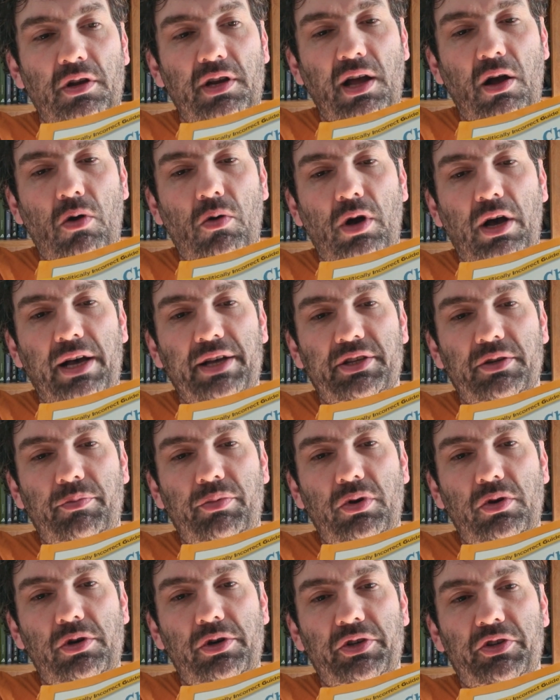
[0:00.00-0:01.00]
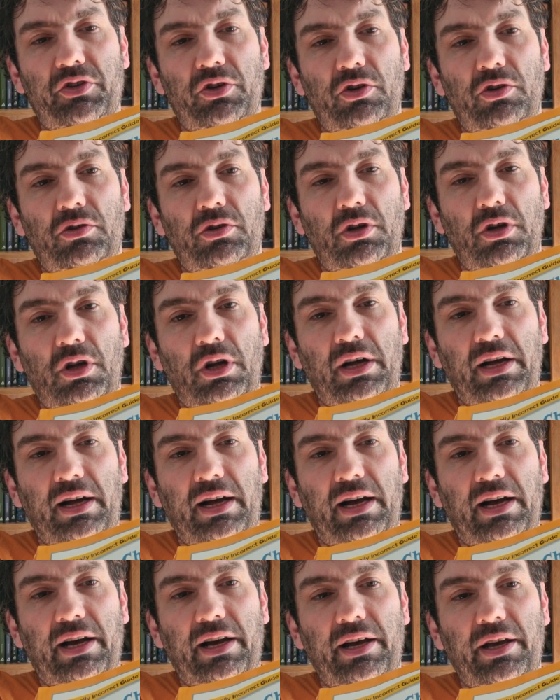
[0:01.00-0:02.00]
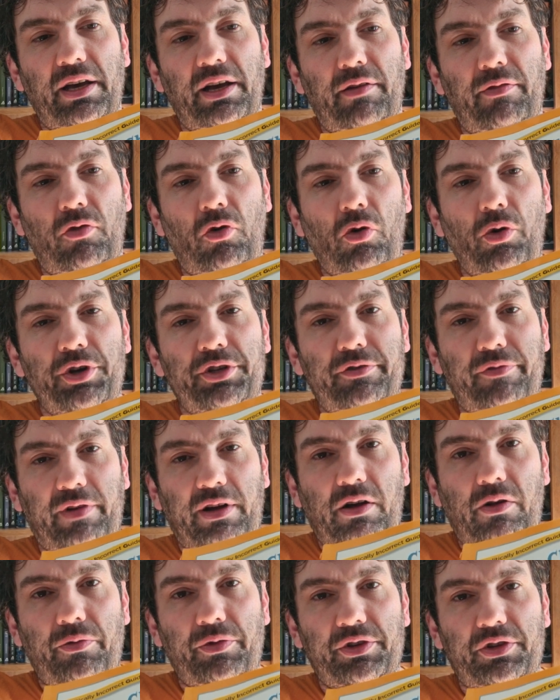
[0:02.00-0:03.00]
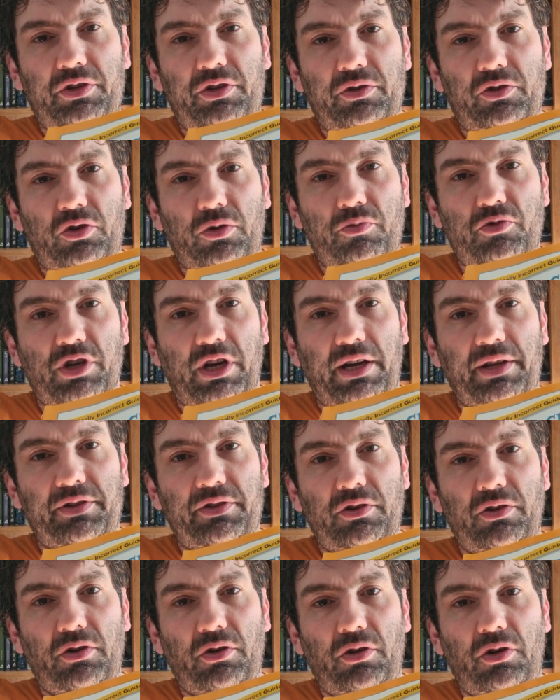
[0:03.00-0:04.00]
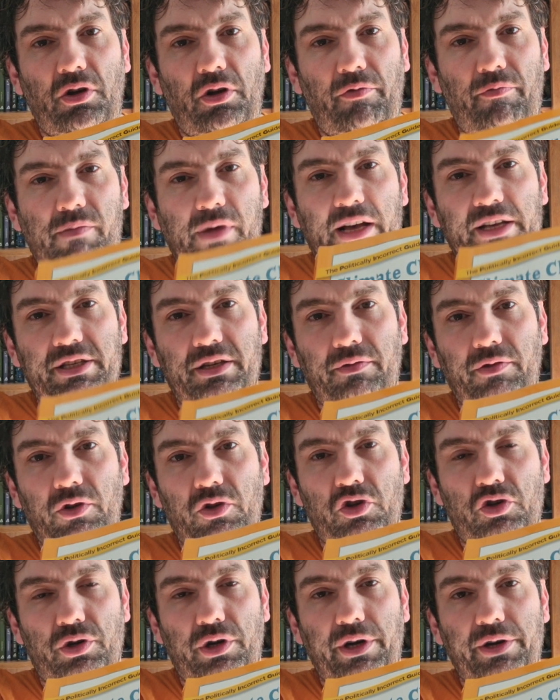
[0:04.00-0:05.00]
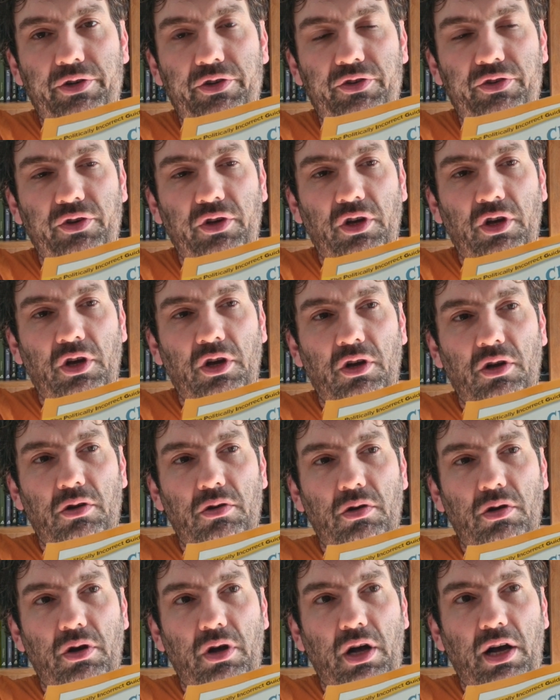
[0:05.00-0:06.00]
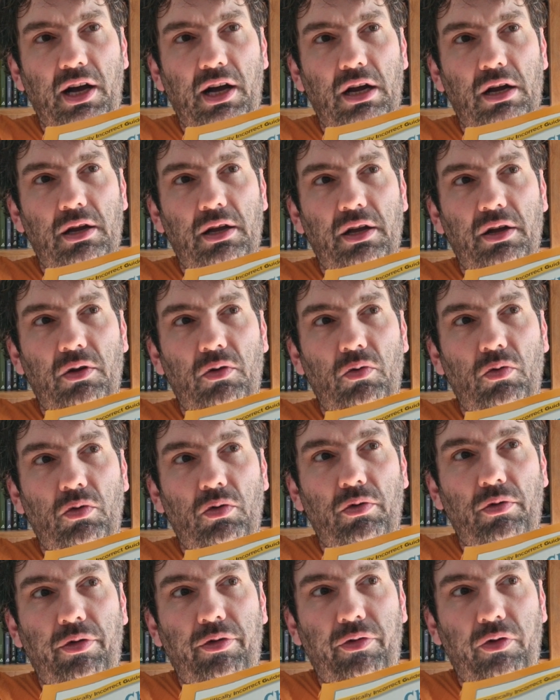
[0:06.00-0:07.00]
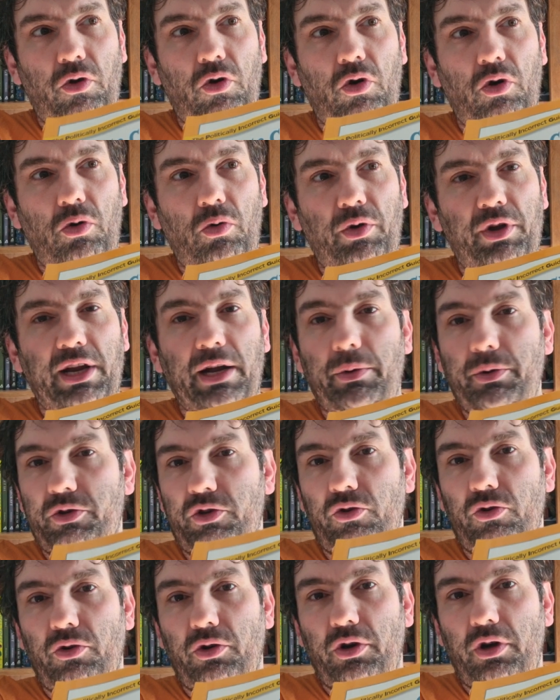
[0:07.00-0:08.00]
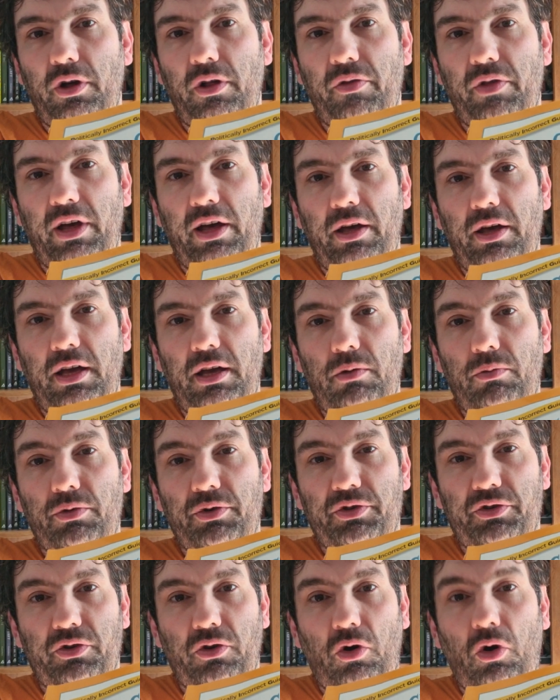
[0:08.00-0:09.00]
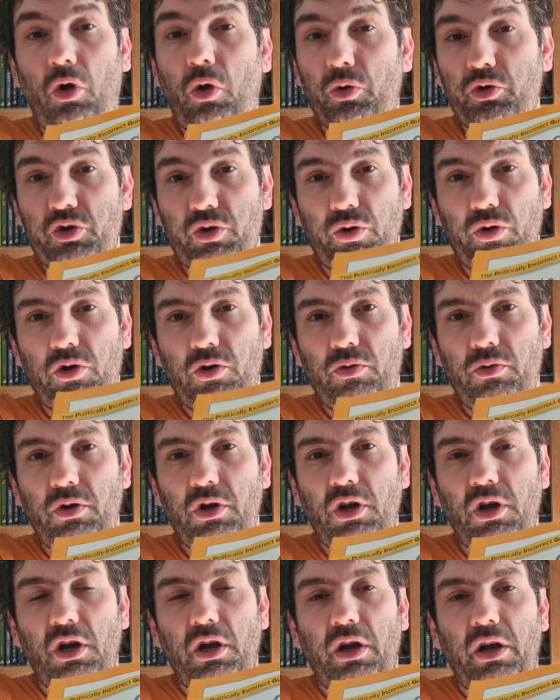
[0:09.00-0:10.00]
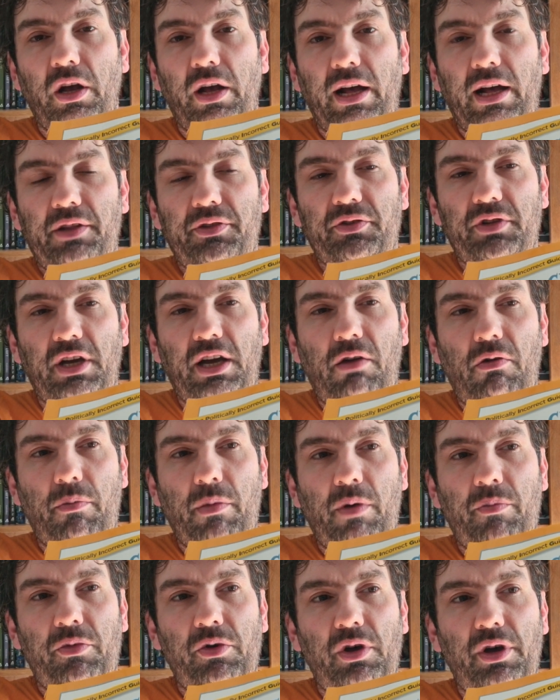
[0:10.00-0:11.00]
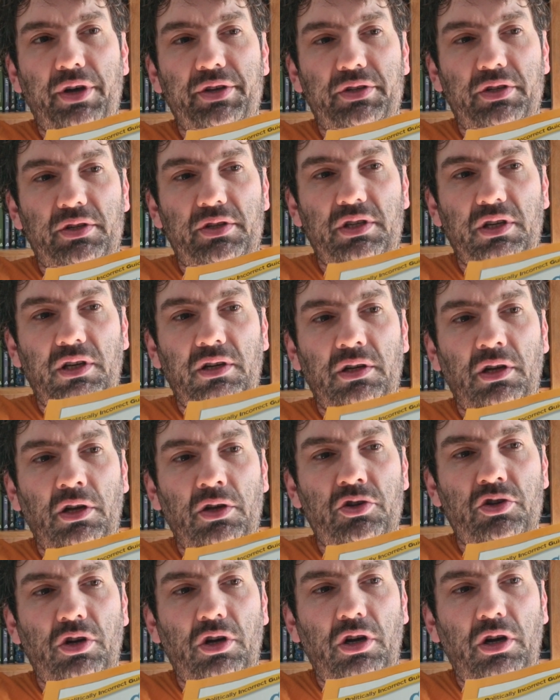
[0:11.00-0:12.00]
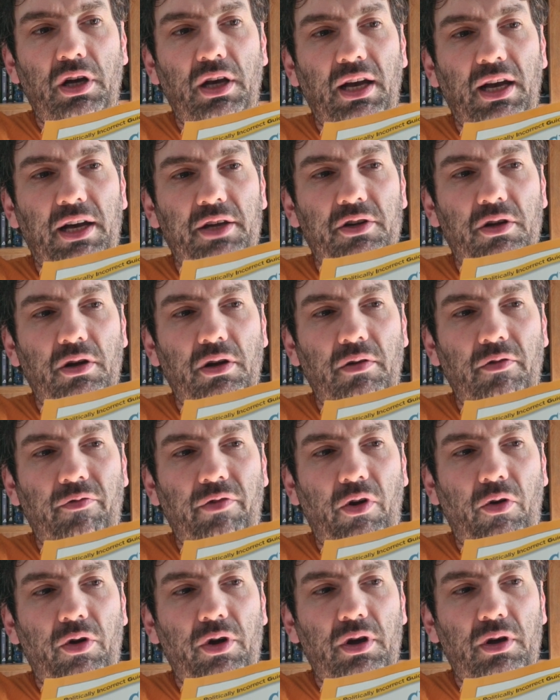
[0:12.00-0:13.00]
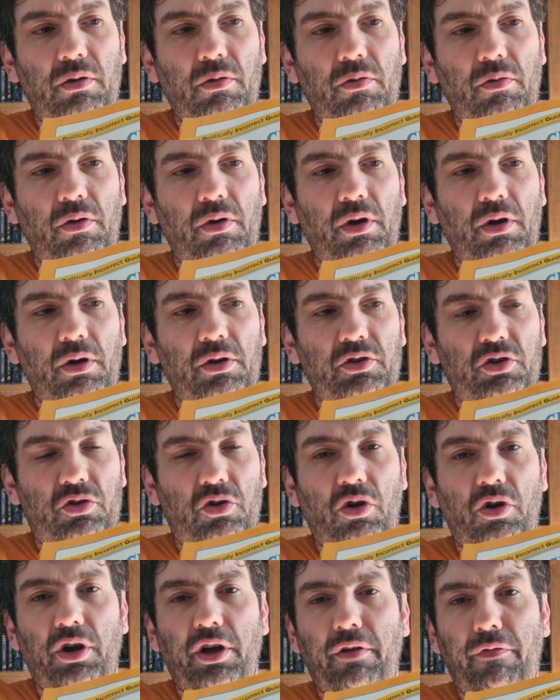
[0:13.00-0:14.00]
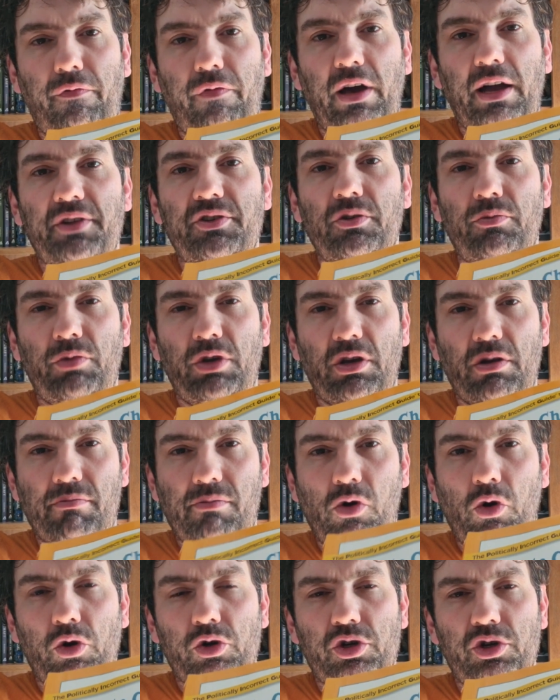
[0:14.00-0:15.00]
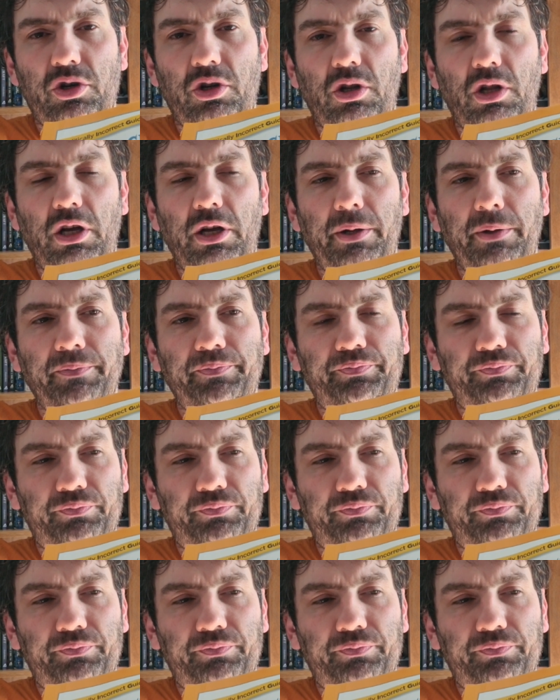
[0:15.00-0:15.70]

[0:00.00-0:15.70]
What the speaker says: Now, as a person, I have always found this subject of massive interest. I thought when I was younger that it was all true, and I remember as a teenager it had a very strong effect on me emotionally,